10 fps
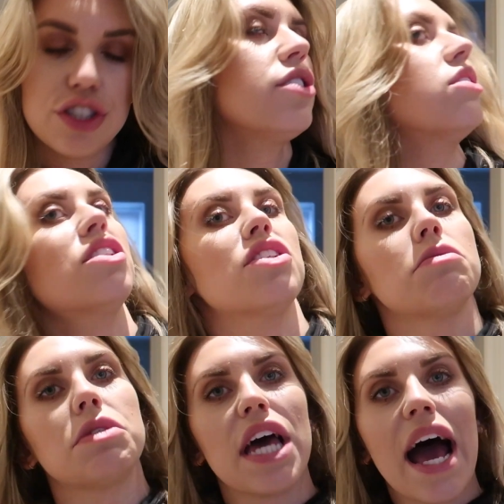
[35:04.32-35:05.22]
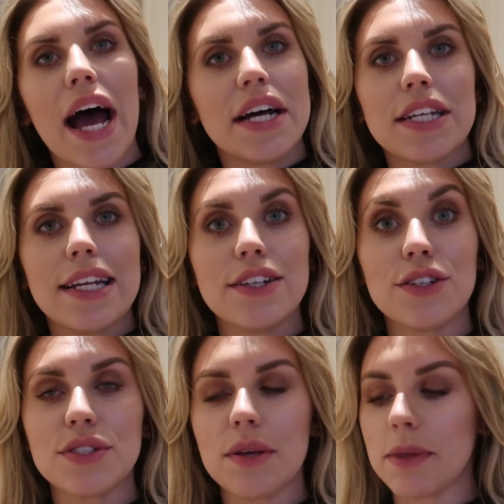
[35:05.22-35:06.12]
just to add a
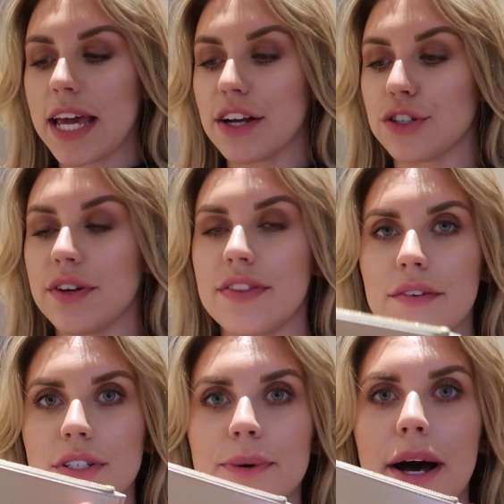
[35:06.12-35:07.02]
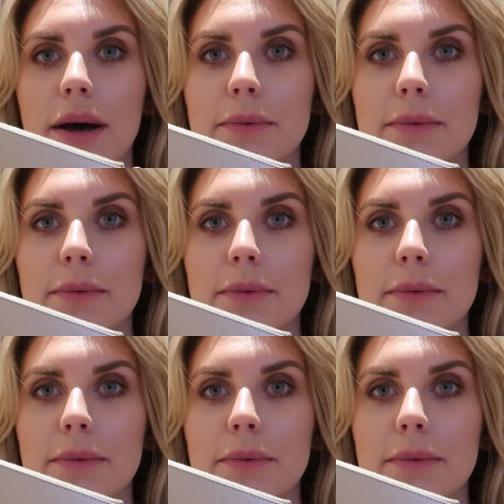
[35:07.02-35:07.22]
little something extra in there as well,